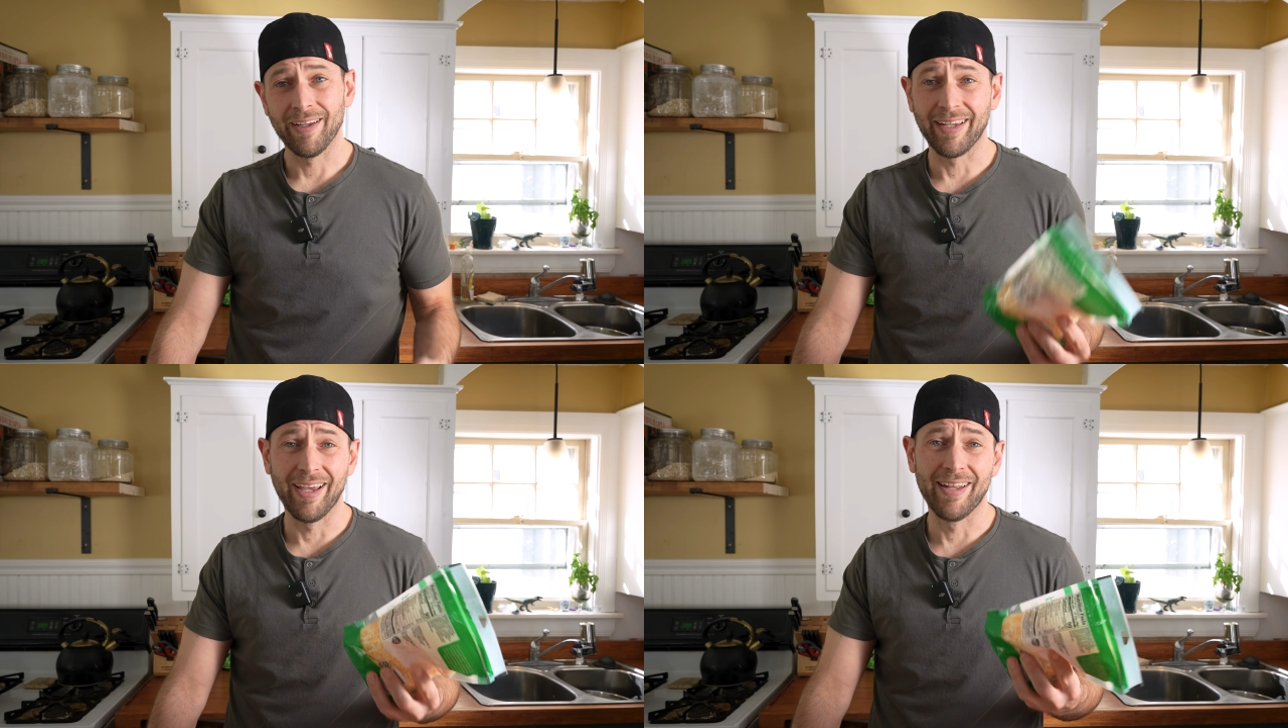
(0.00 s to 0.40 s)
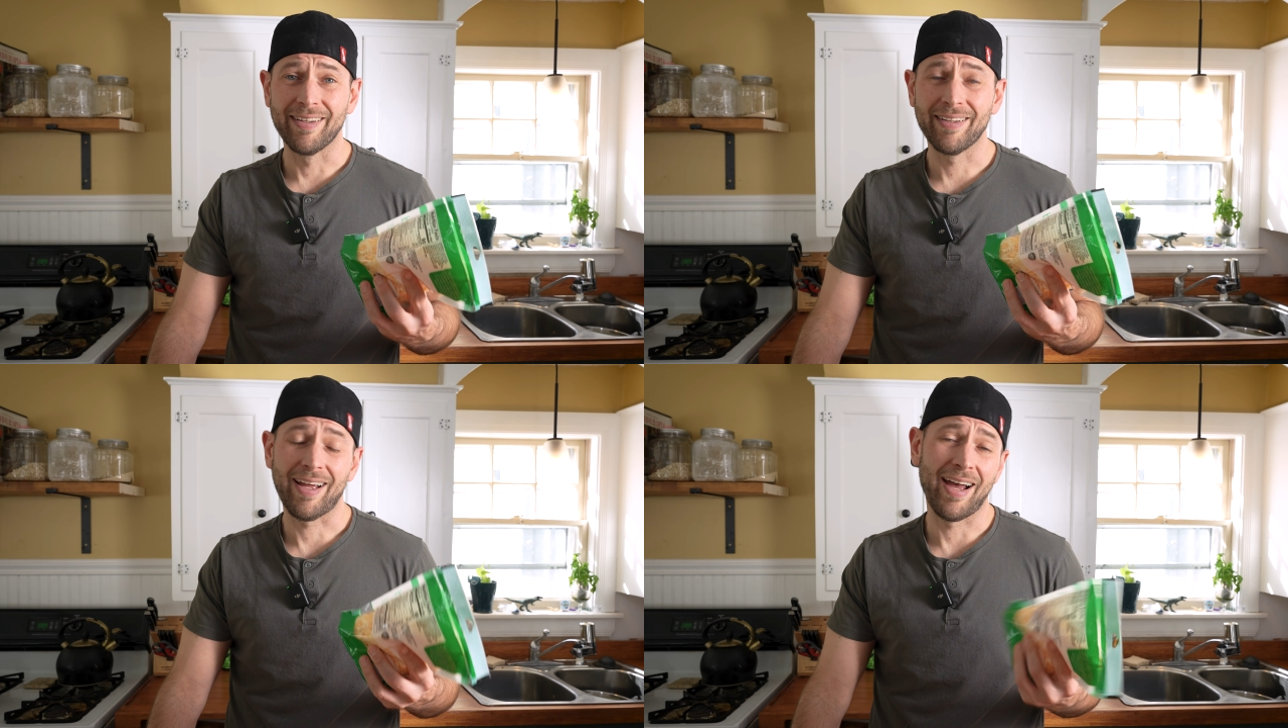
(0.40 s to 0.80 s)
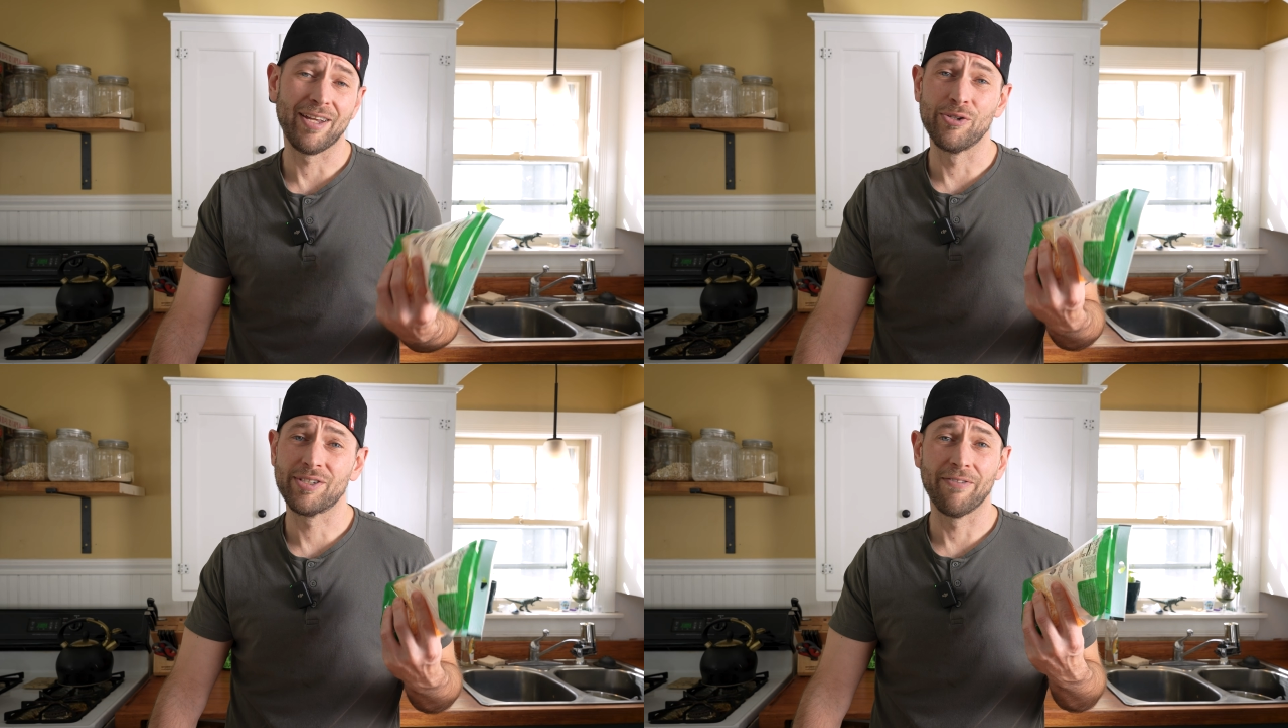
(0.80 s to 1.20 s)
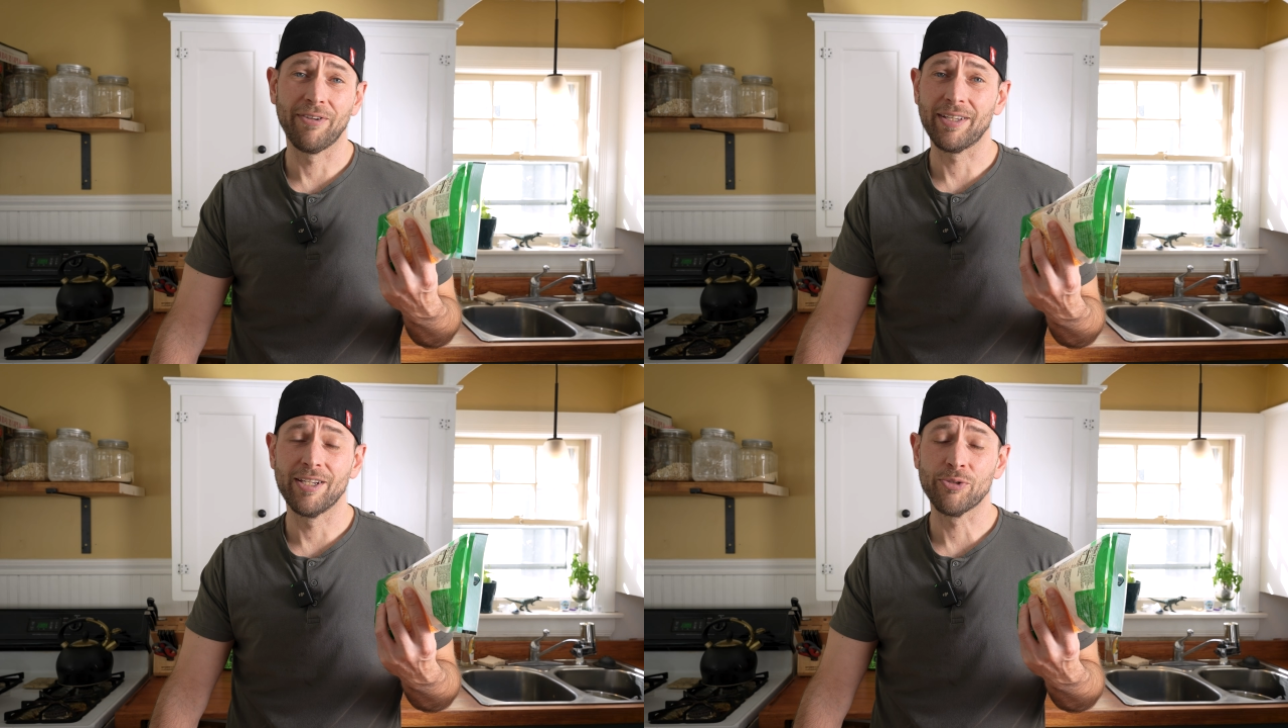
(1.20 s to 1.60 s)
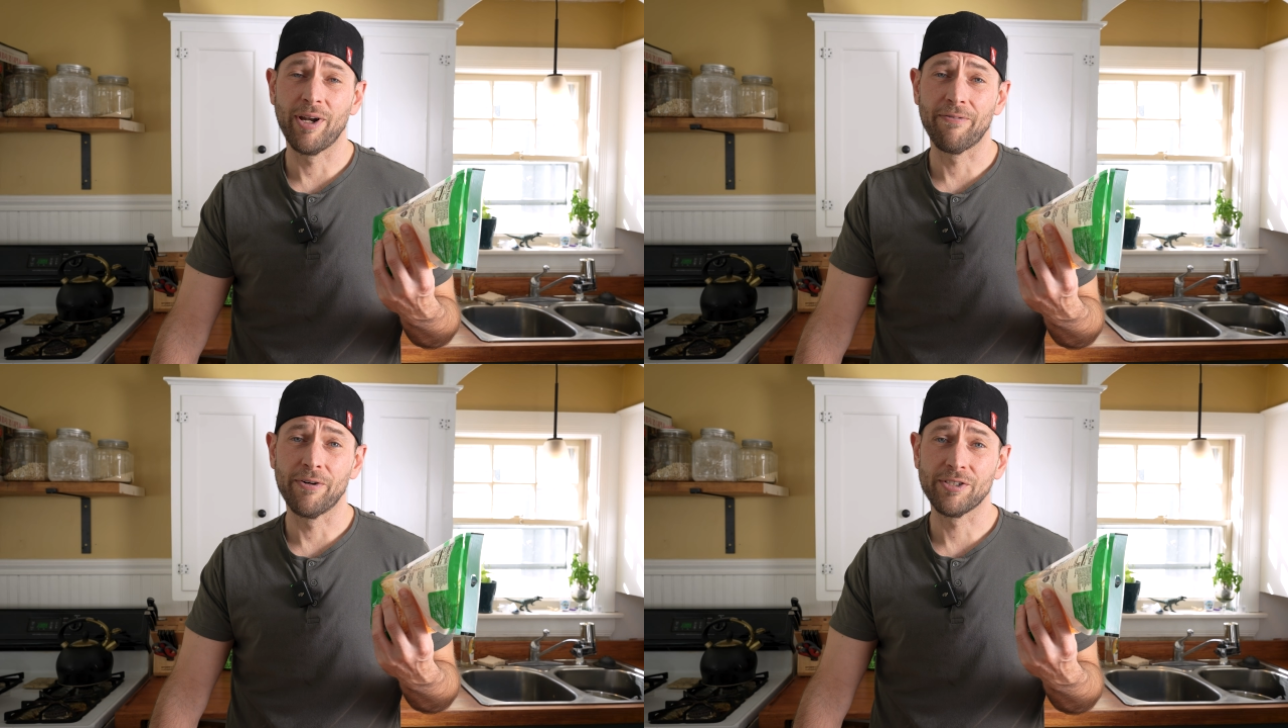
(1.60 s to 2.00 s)
Again, I used stuff like this
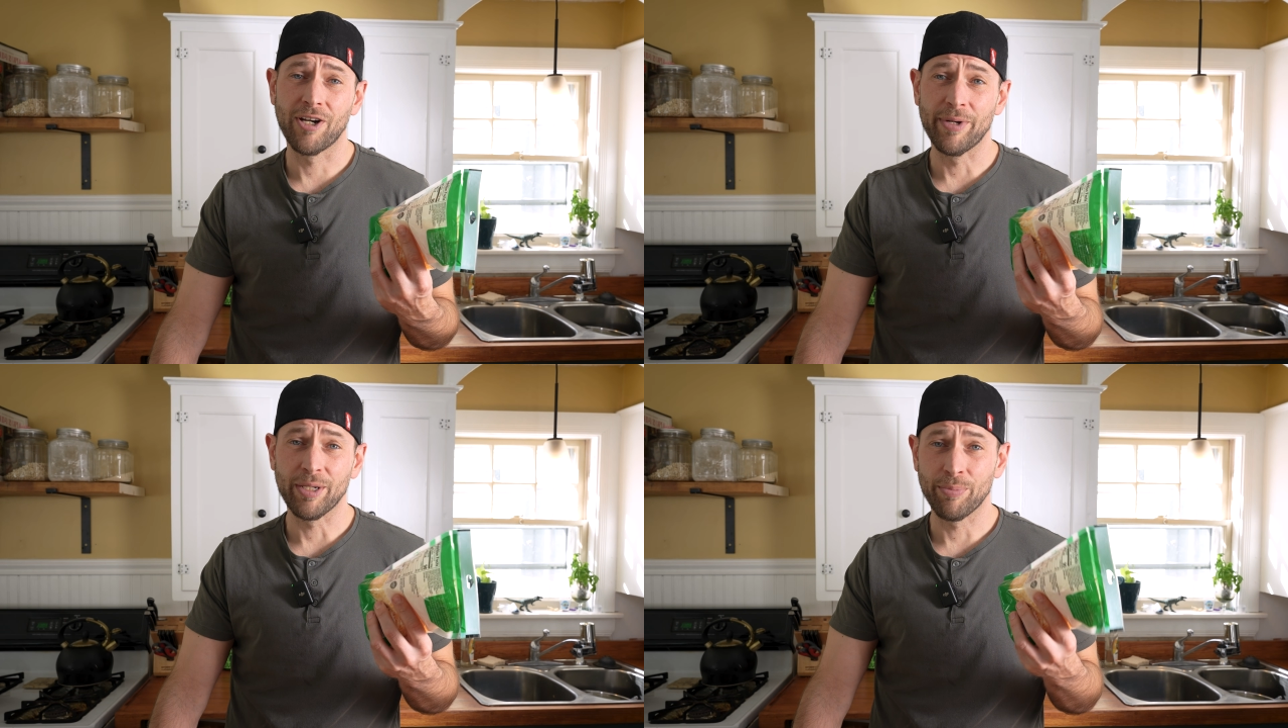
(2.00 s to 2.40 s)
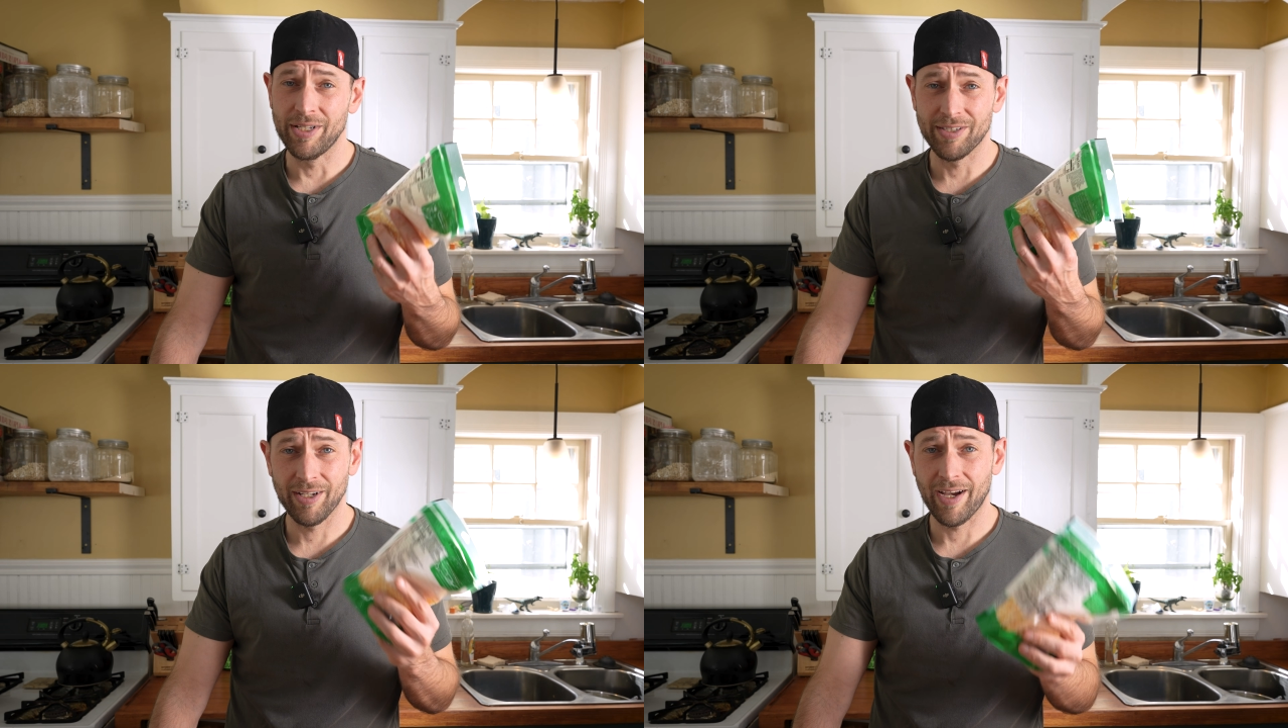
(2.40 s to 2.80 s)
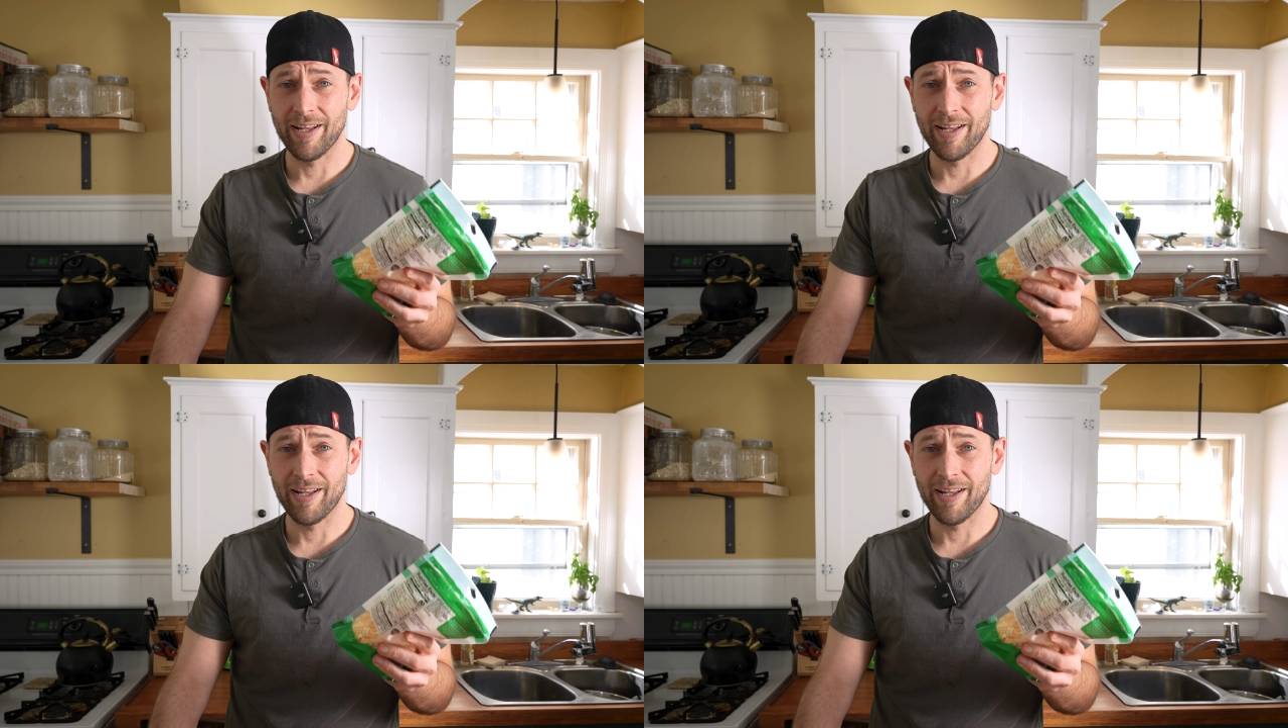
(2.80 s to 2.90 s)
when I first started making pizza.